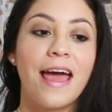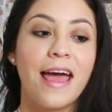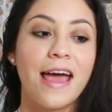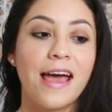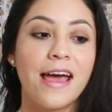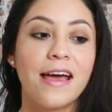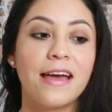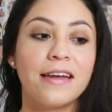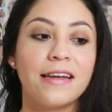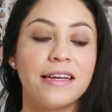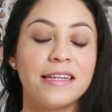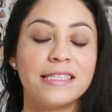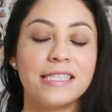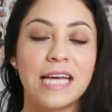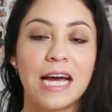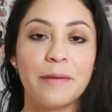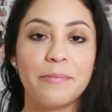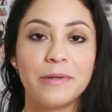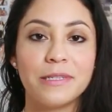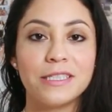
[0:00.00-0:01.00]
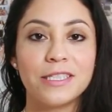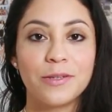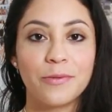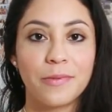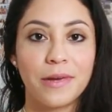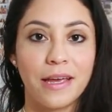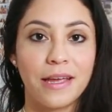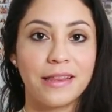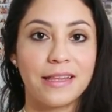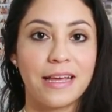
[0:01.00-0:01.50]
and it's happened to
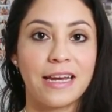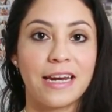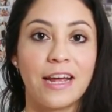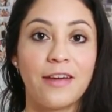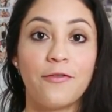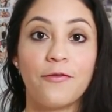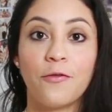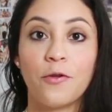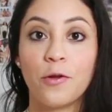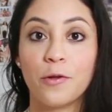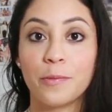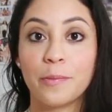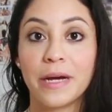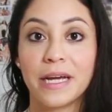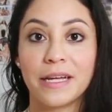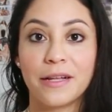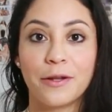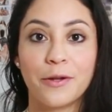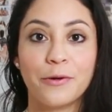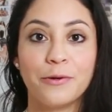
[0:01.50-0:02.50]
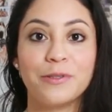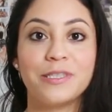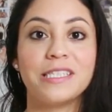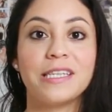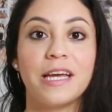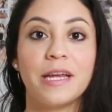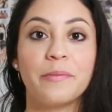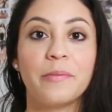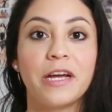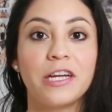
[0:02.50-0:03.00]
me that I fold my clothes
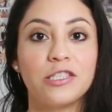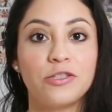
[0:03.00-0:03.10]
in my